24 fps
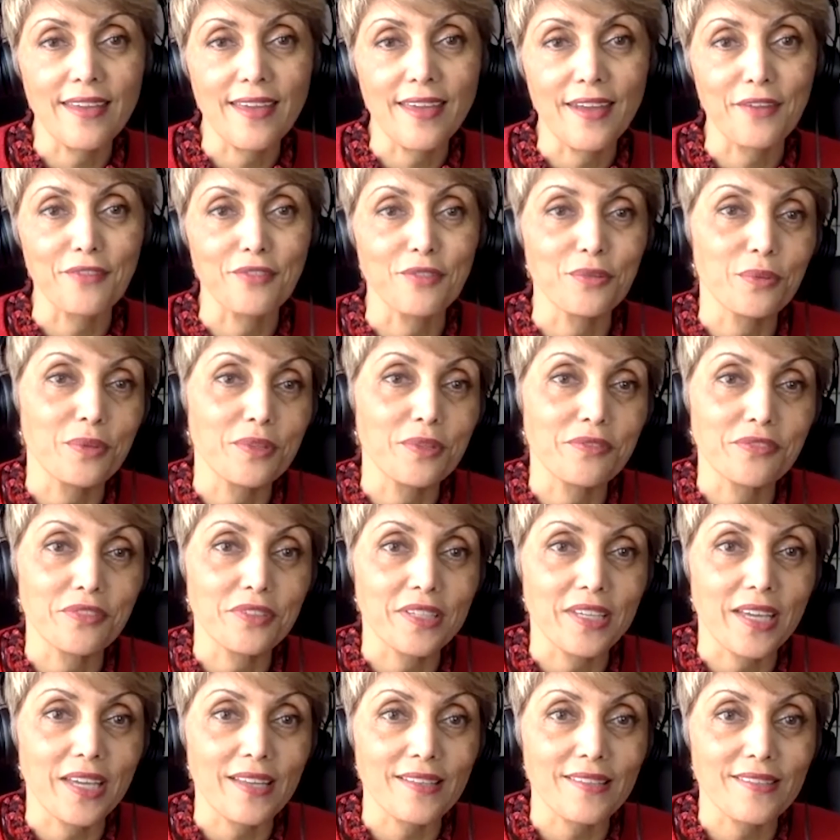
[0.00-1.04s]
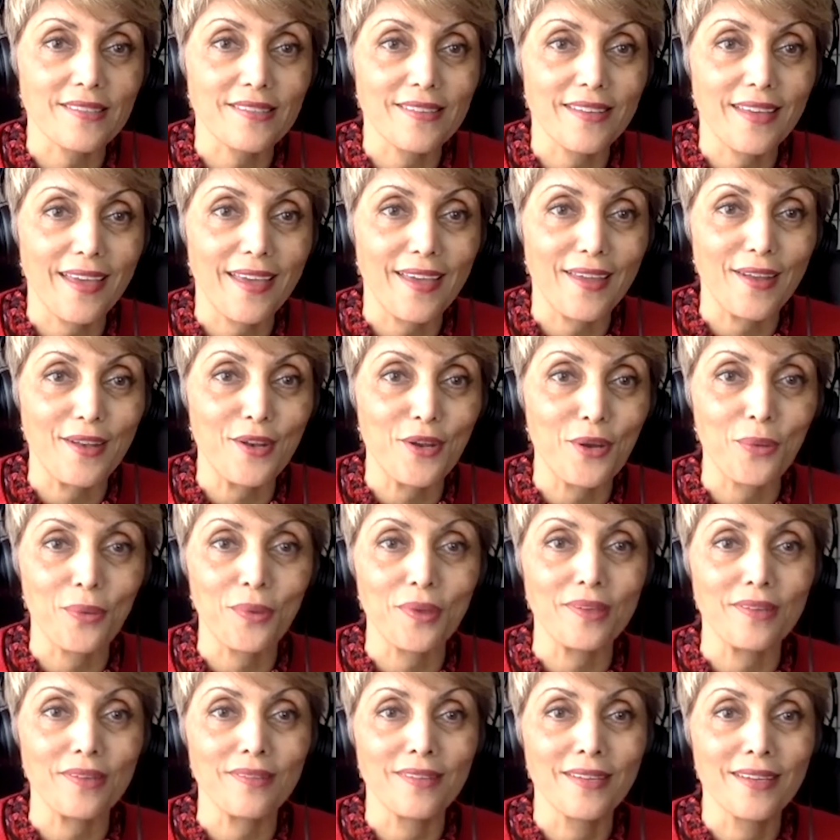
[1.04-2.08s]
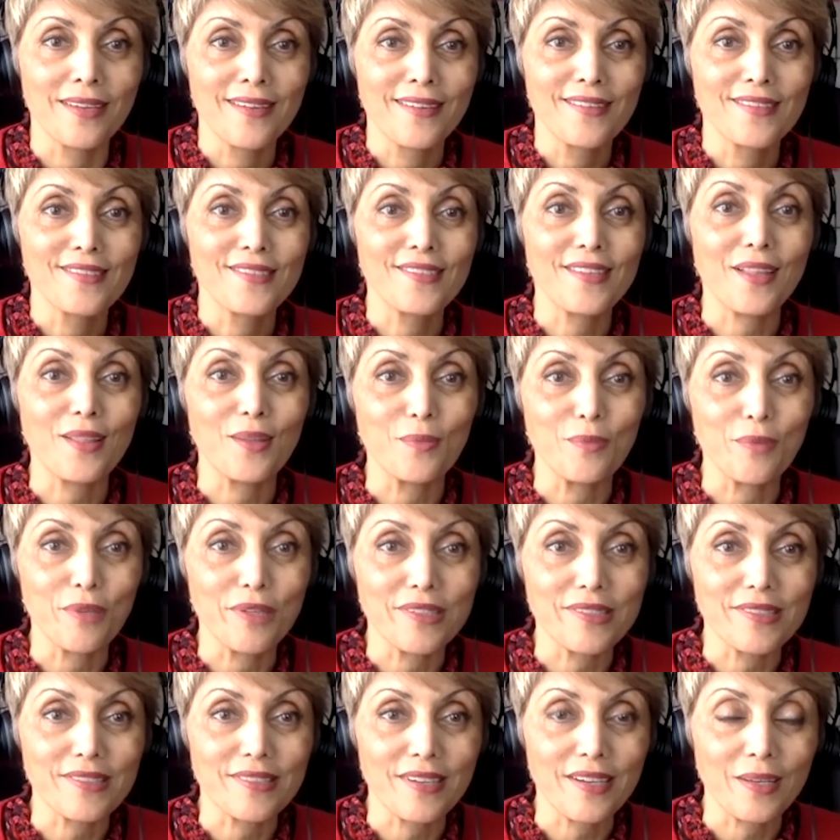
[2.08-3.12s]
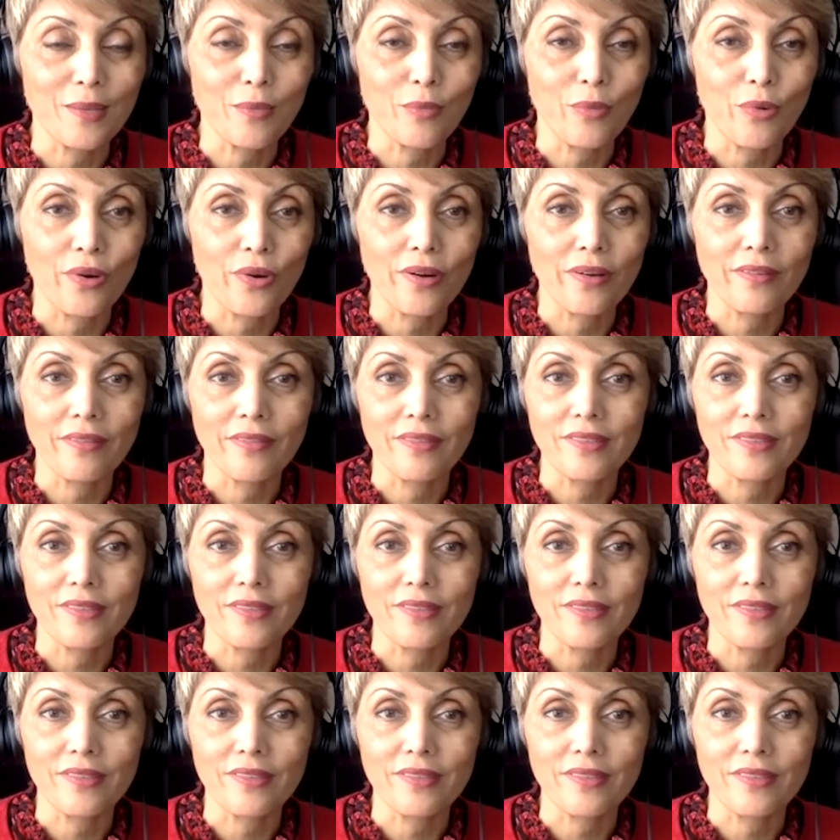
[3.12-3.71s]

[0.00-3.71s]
and everyone forgets and no one celebrates it anymore.